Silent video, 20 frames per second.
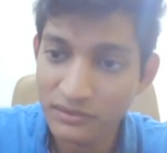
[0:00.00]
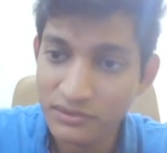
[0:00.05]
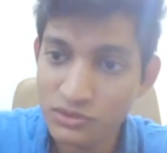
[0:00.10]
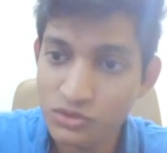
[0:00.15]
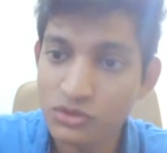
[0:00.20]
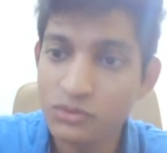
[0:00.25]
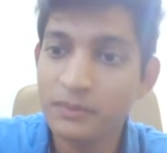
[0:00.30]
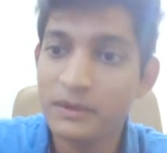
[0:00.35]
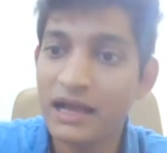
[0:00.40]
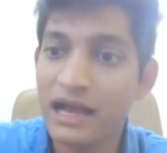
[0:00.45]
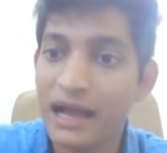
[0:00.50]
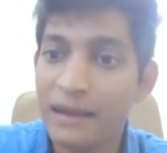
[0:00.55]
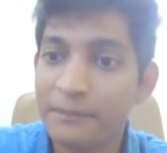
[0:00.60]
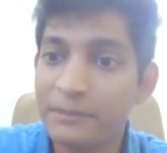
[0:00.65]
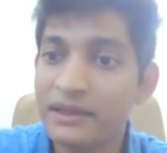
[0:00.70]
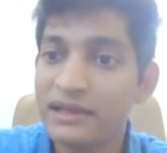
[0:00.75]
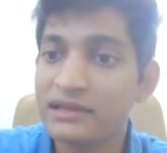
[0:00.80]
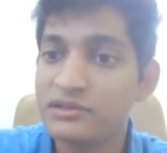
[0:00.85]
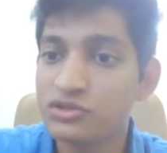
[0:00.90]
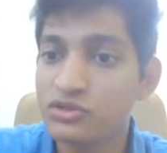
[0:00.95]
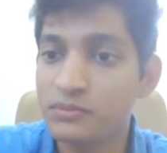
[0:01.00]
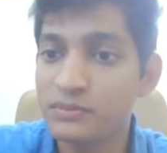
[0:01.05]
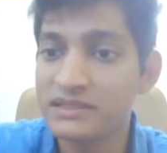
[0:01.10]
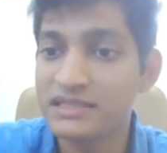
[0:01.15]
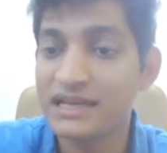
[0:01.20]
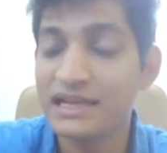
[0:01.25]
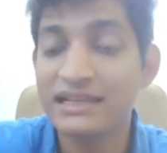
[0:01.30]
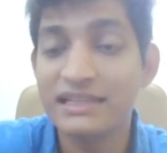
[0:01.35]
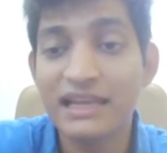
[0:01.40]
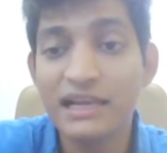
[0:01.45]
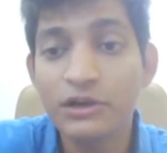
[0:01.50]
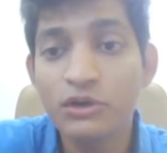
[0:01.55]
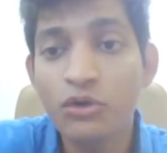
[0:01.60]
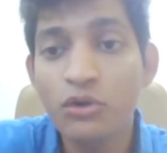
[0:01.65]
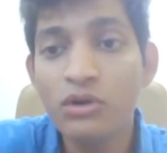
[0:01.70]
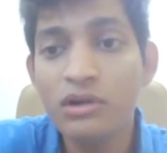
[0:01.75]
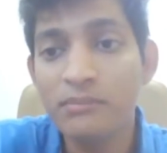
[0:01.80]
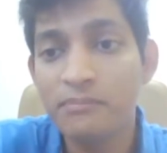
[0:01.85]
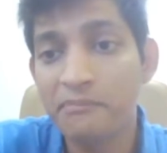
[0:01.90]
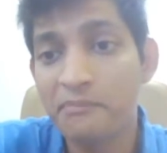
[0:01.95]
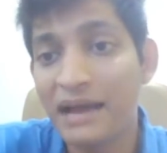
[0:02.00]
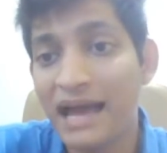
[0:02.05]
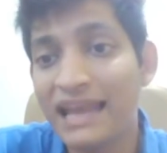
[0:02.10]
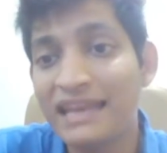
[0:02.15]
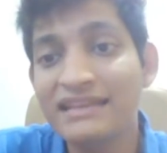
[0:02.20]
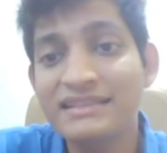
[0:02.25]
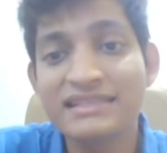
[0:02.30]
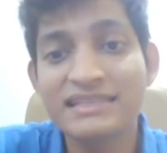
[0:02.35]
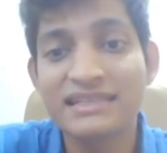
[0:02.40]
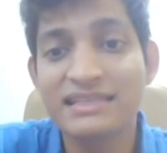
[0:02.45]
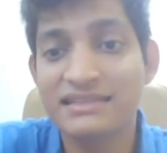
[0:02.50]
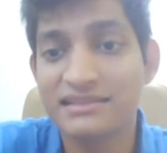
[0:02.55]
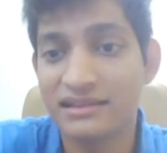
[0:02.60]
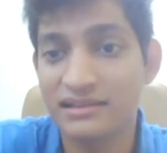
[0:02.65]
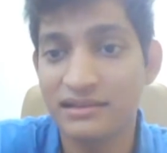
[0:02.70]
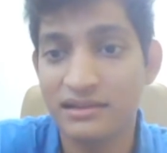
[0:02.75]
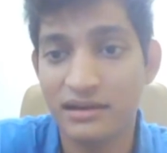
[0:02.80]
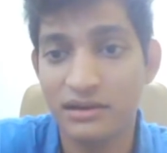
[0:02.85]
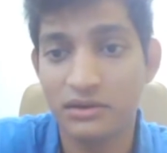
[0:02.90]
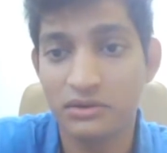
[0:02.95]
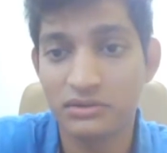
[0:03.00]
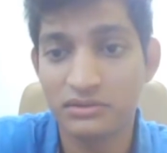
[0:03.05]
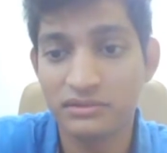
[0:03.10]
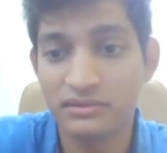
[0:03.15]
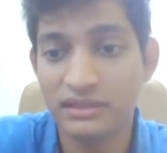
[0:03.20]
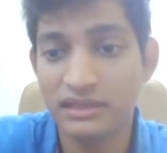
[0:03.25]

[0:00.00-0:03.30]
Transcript: super happy and super sad, they don't balance each other out.